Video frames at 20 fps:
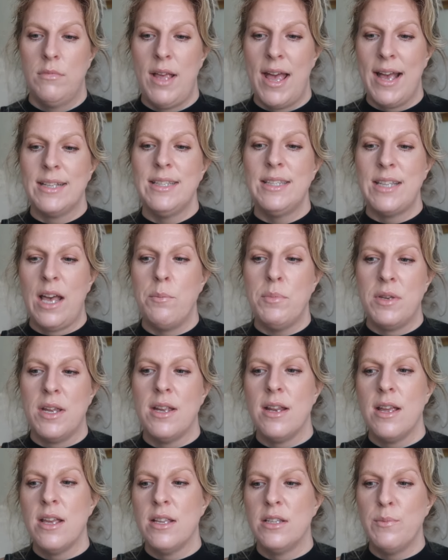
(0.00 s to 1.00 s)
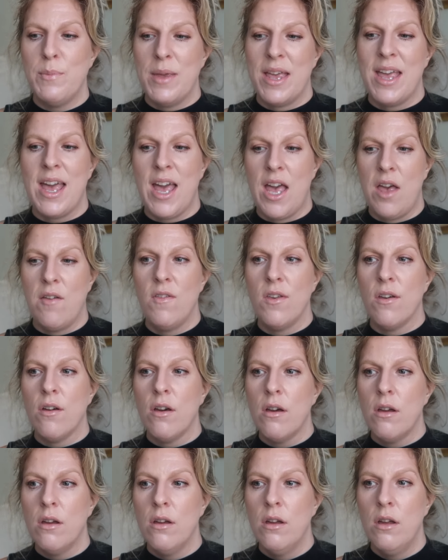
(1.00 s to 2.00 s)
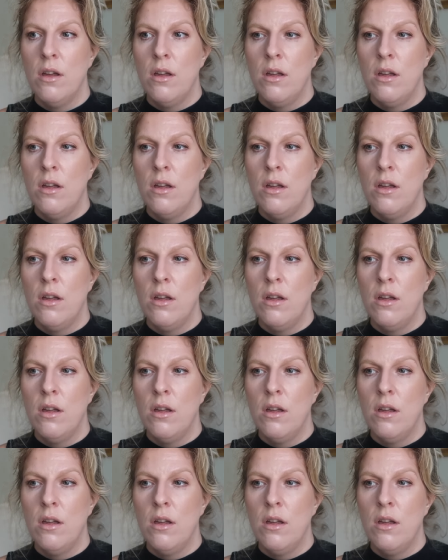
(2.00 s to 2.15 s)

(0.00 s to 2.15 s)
accepting his behavior